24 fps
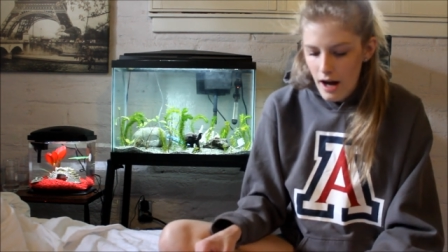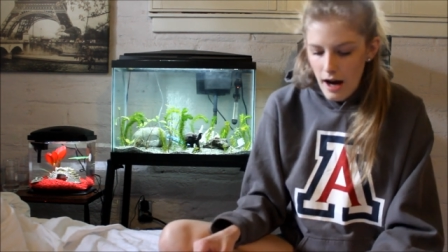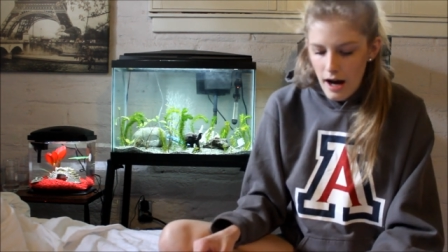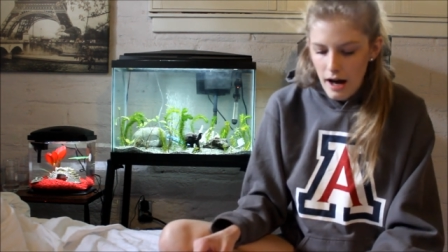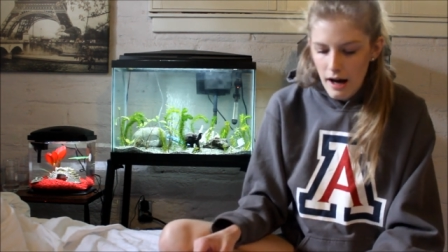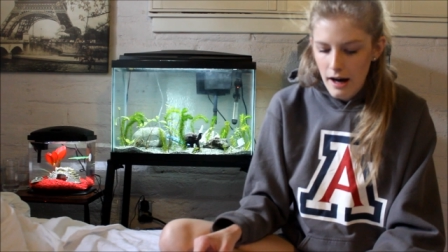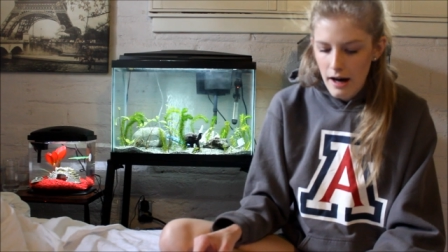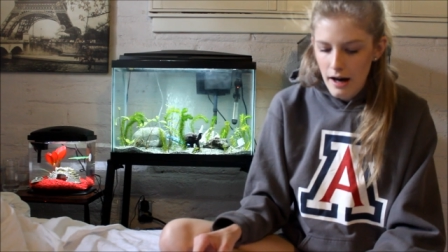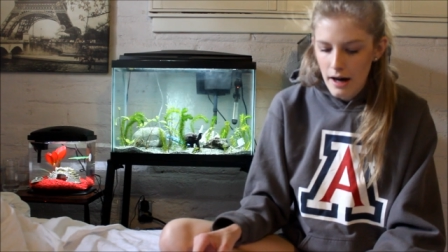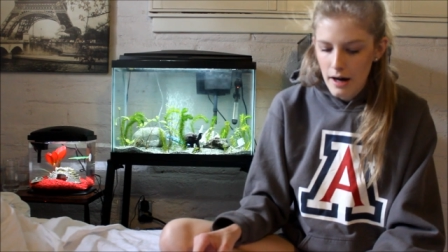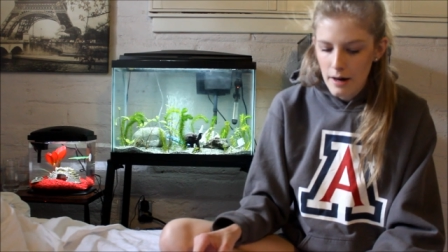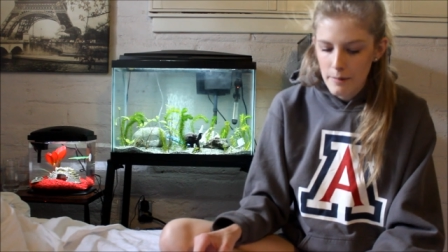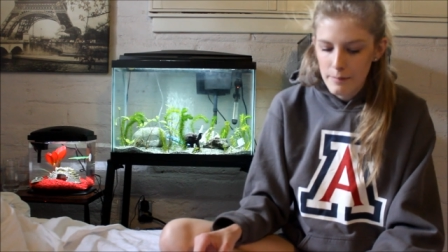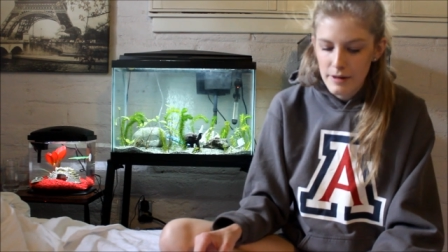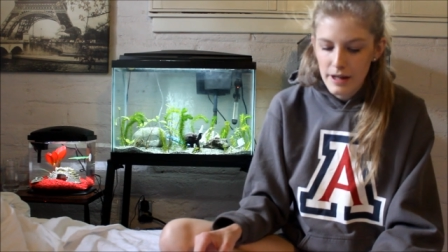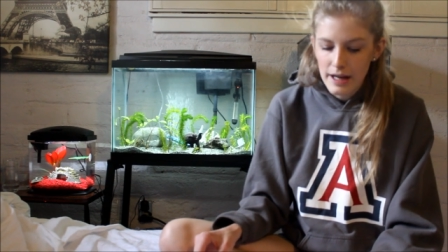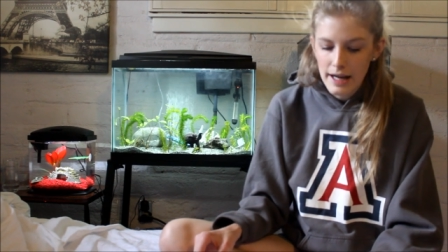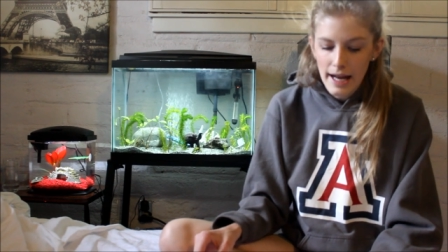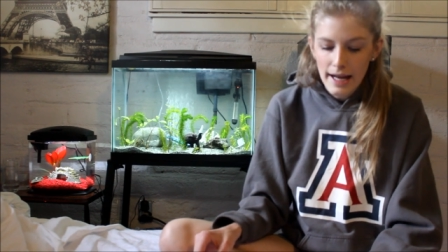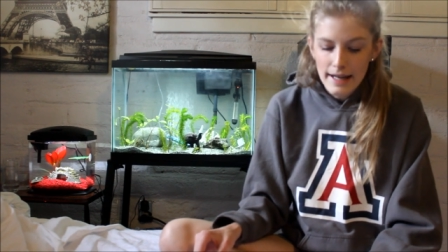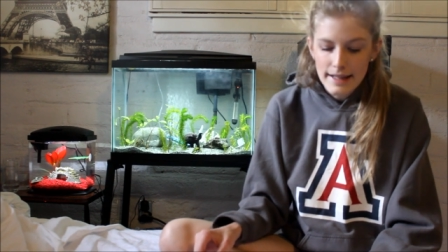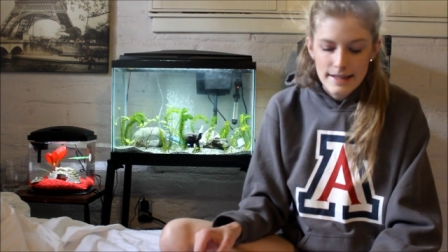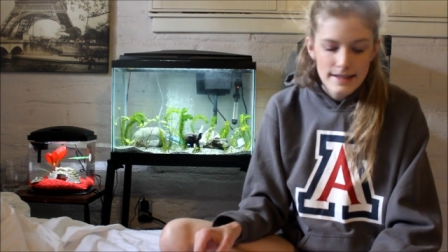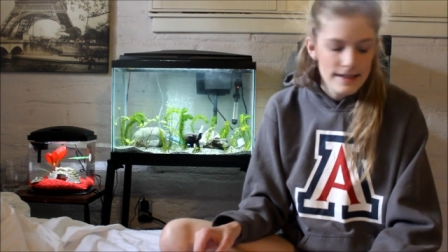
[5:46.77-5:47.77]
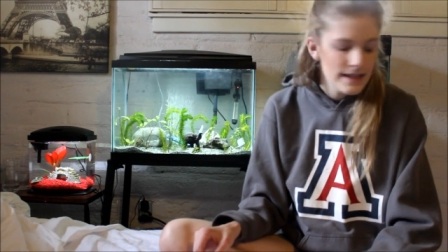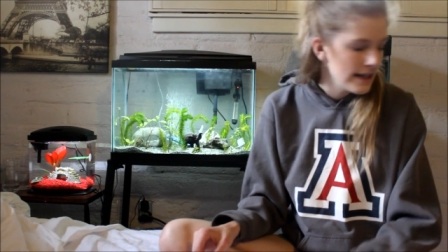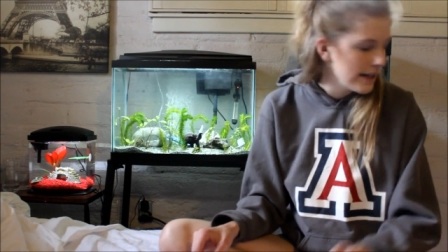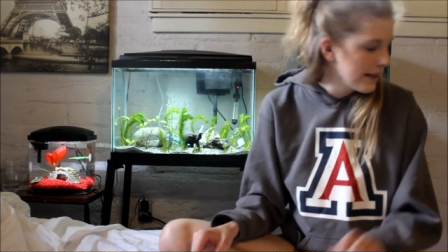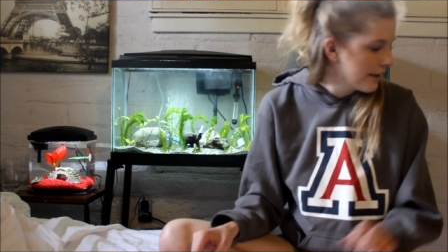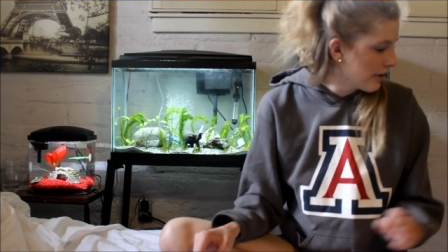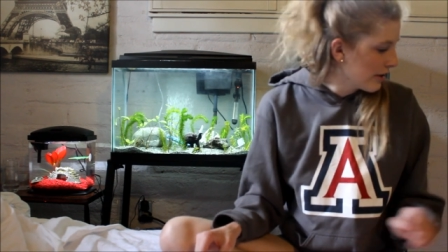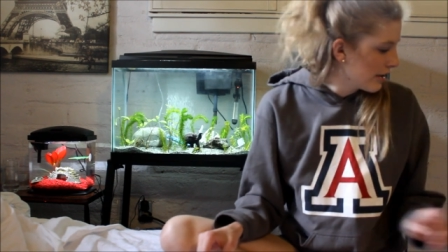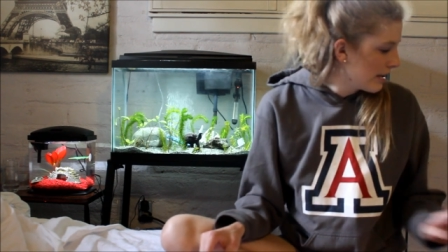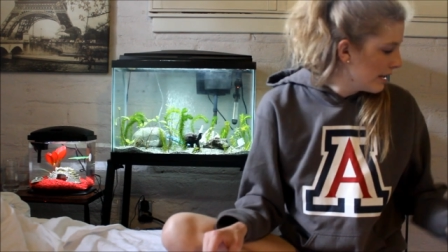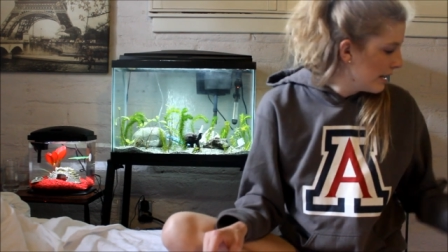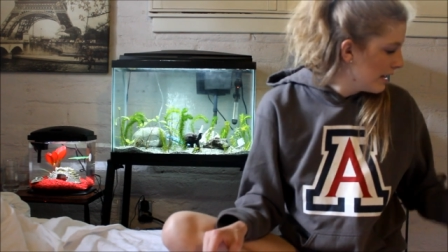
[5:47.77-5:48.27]
Um, the next thing
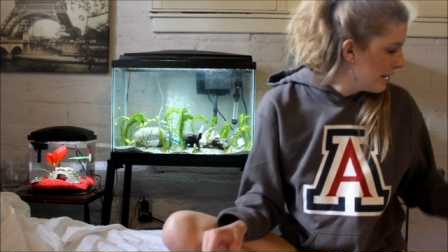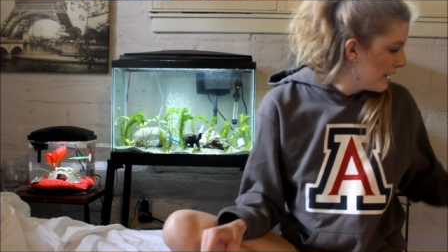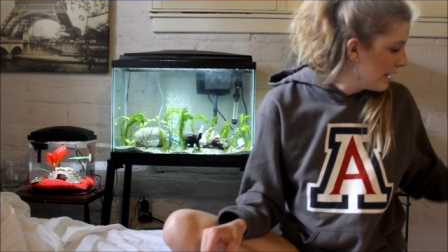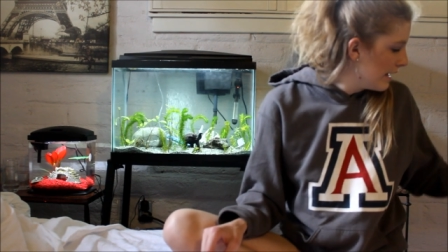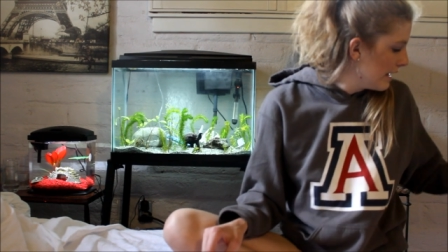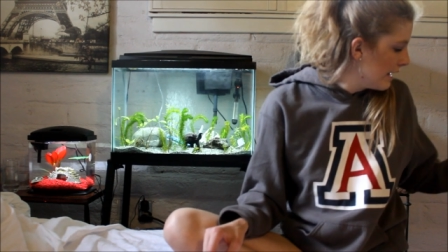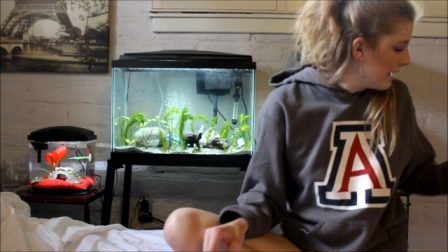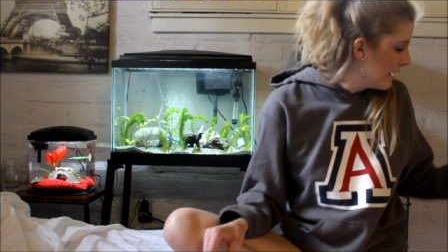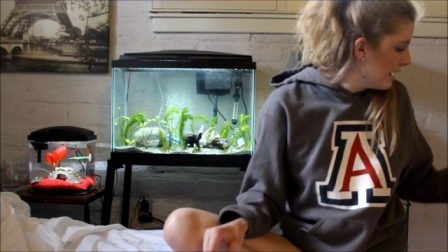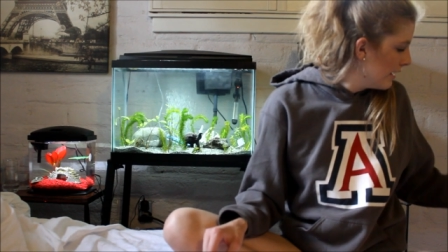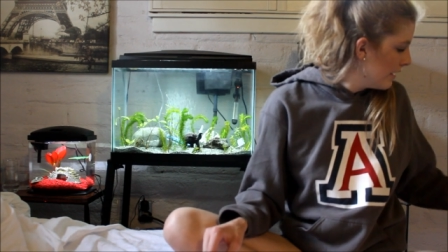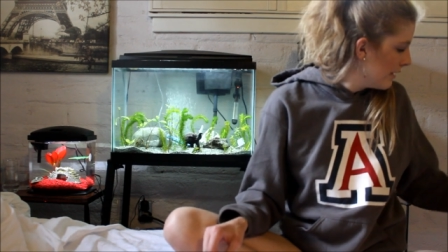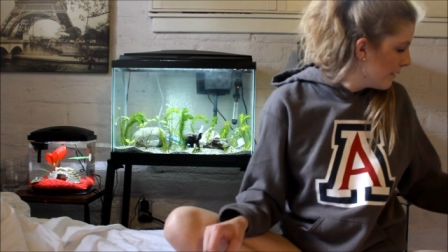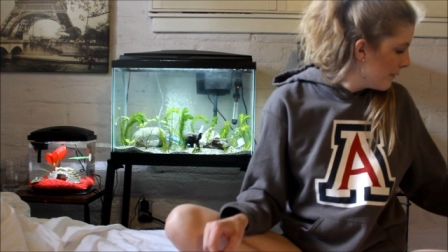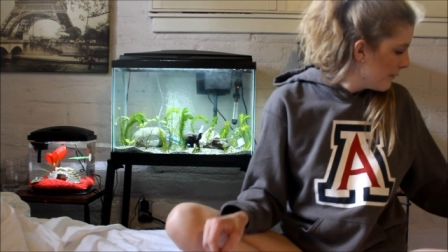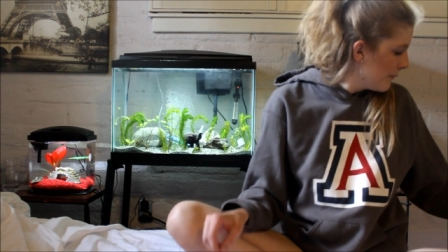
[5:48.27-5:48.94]
you're going to need,